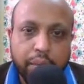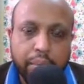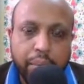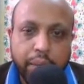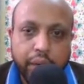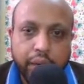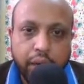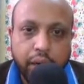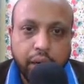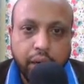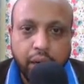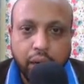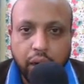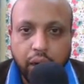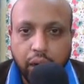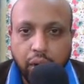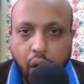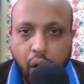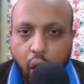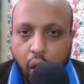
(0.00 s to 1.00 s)
bit
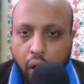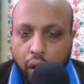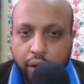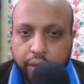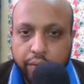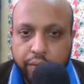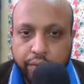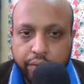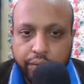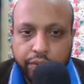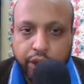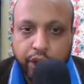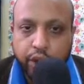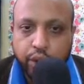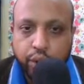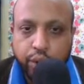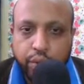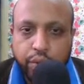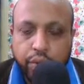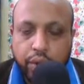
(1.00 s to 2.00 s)
longer
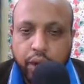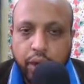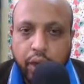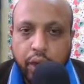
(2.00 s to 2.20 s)
video,